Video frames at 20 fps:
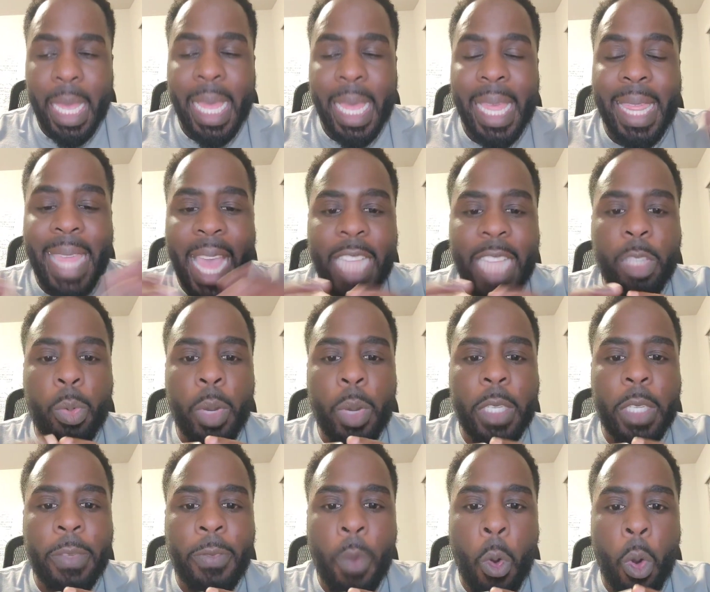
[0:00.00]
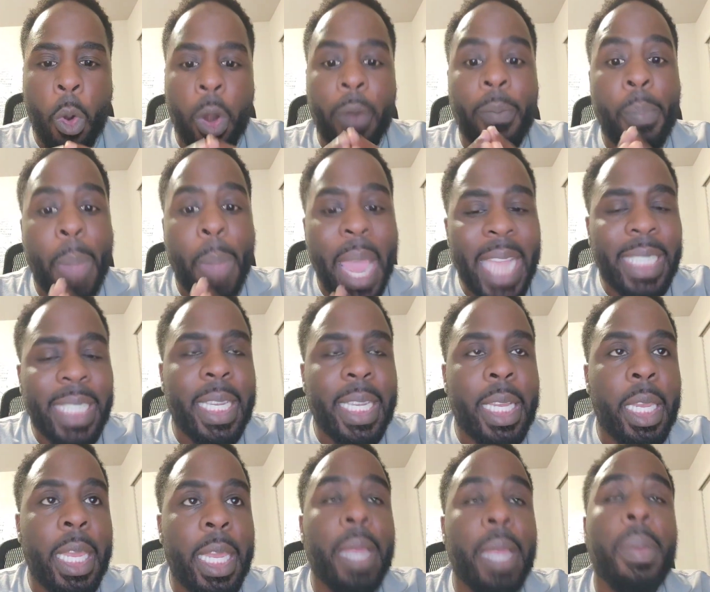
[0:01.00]
That's what it's for.
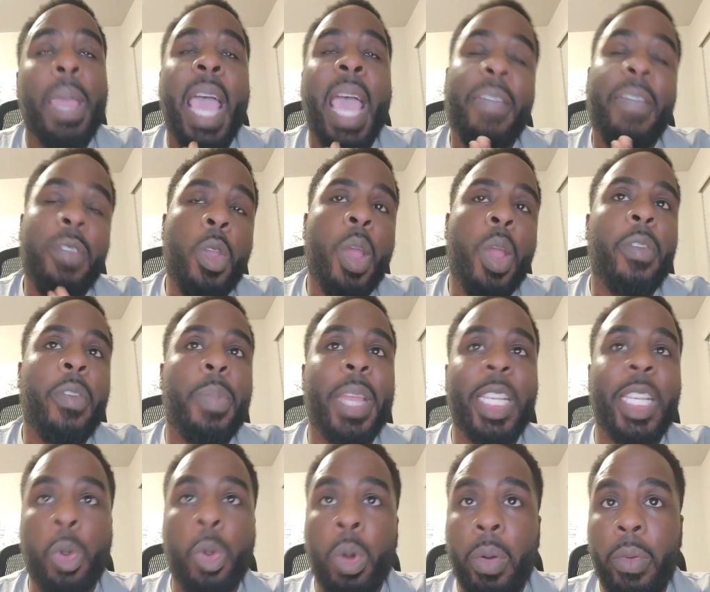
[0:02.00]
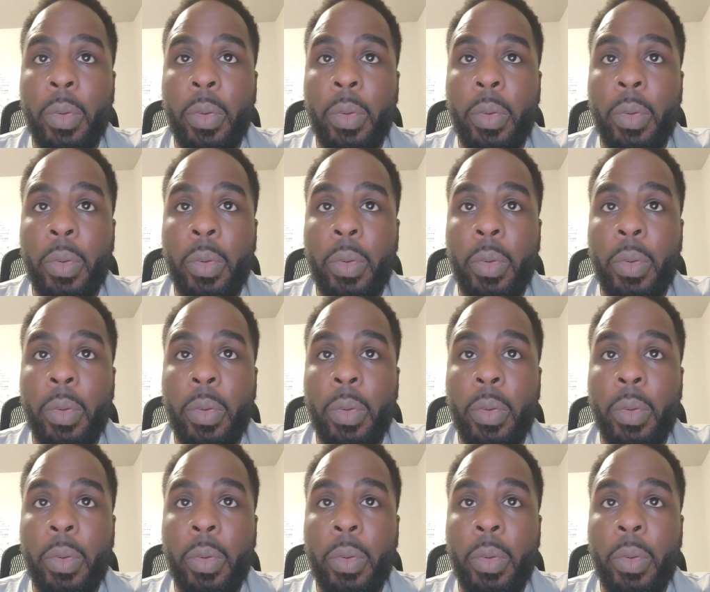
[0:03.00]
Basically, have you ever been to a